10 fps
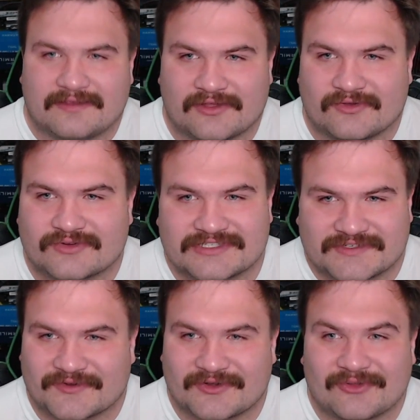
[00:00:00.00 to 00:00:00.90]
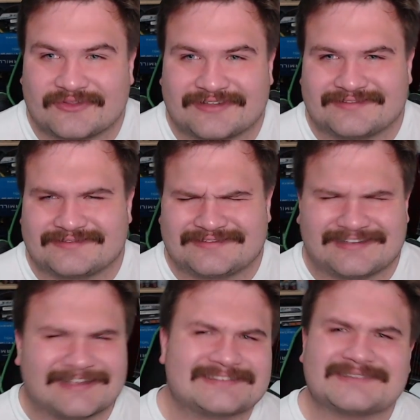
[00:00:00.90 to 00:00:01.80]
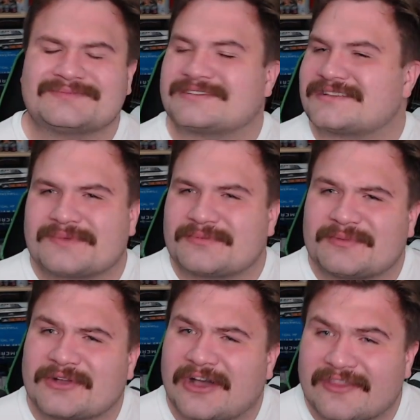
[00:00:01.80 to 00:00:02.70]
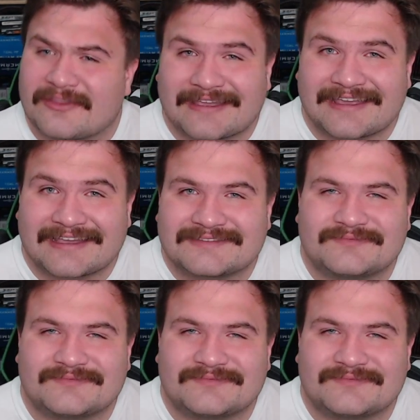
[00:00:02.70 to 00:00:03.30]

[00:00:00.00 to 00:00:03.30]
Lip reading: Christopher Nolanisms is what people call them, I guess.